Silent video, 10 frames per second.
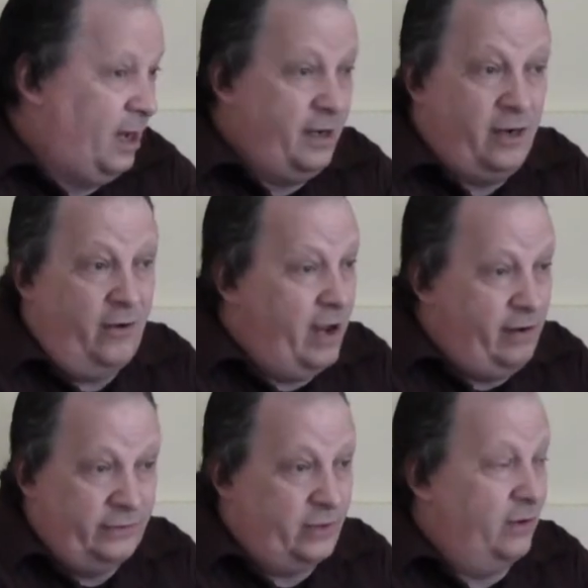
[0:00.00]
I know
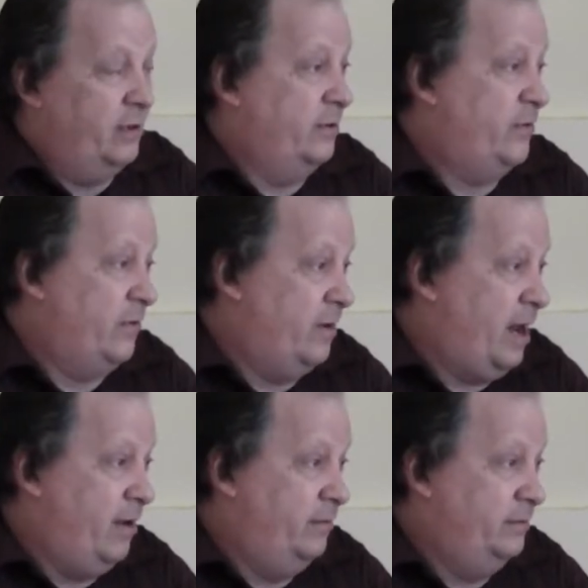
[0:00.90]
how it's all going to turn
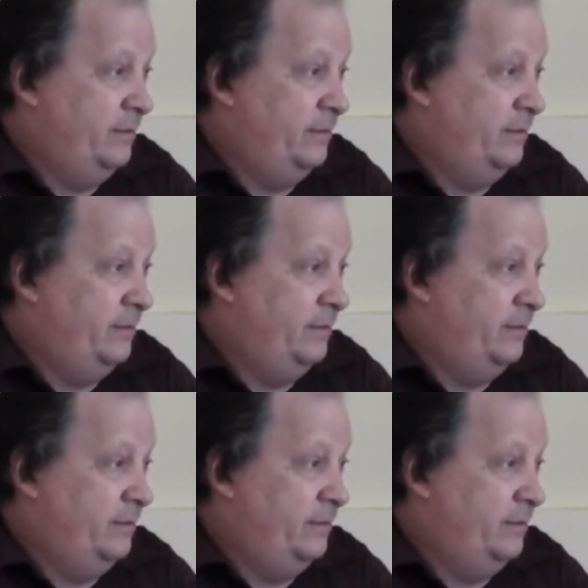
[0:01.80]
out.